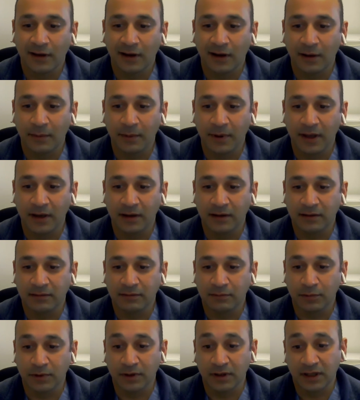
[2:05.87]
um, and
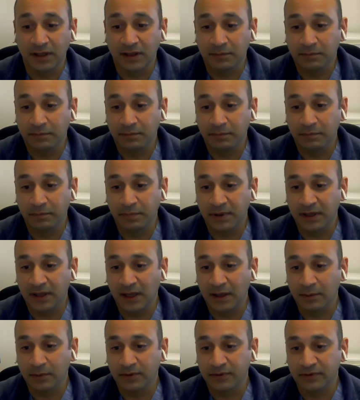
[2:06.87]
really
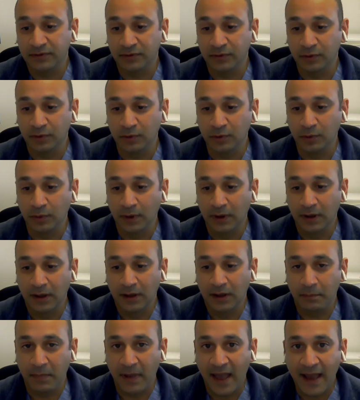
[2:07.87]
being able to
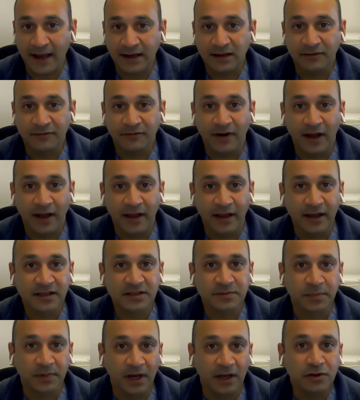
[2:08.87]
magnify
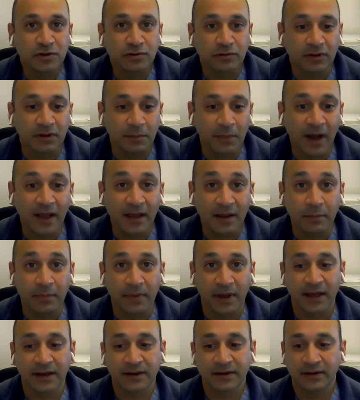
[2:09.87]
exponentially my
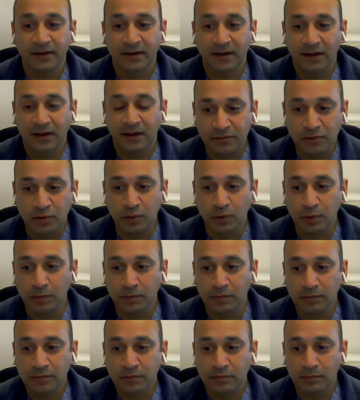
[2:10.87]
impact through
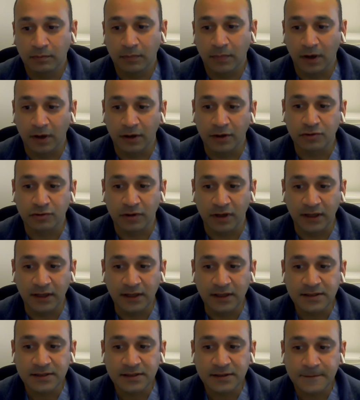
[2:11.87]
our
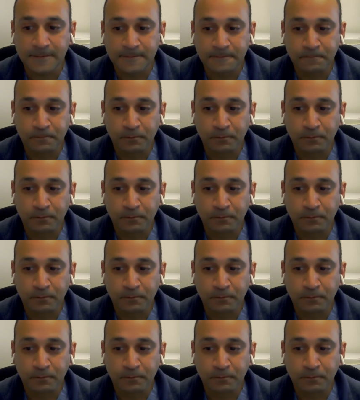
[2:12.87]
trainees.